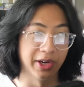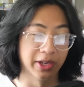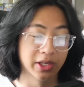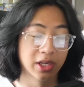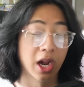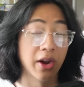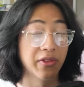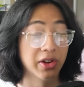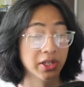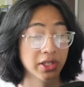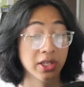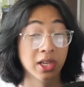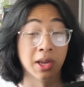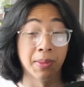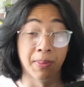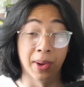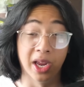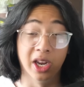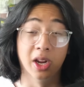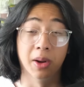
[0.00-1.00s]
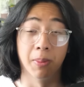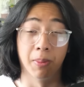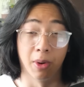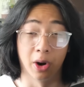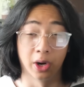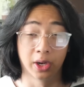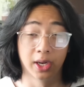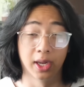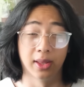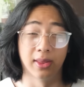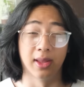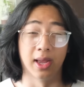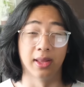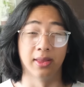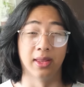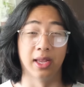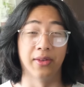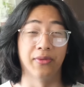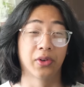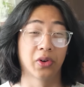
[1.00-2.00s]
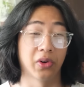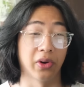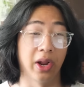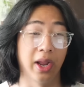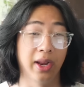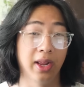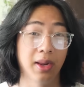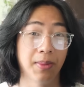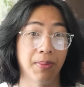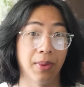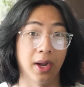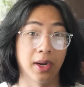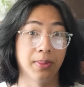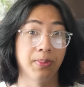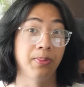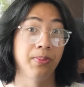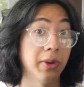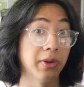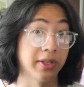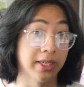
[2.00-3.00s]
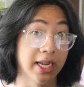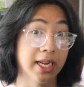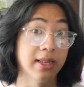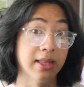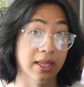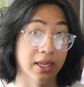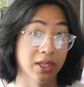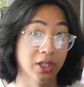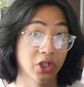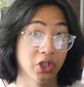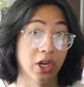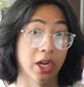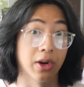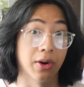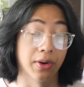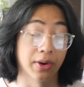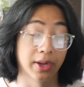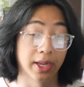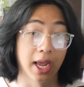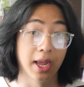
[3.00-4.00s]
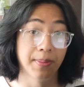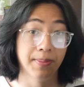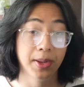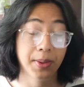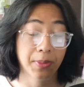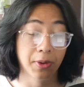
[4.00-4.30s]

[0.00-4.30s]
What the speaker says: mean, it's obviously a made-up market that they've created, but people dig this shit, okay?